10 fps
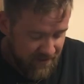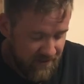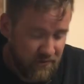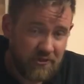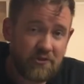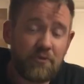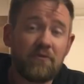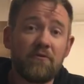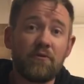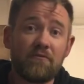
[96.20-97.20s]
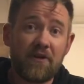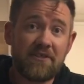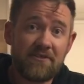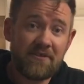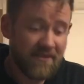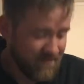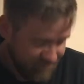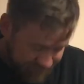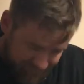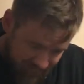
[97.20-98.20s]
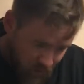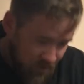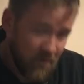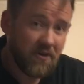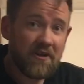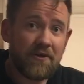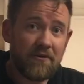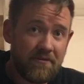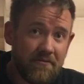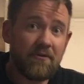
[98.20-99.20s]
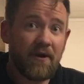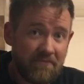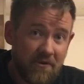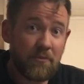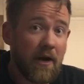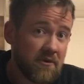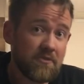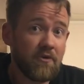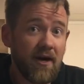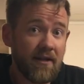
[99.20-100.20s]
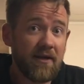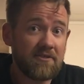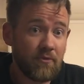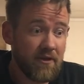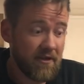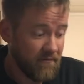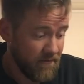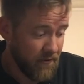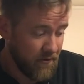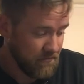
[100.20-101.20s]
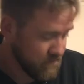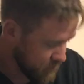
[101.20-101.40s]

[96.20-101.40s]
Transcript: So it's a triple fuel fridge. No matter what you're doing, you have got a power supply there to work that for you.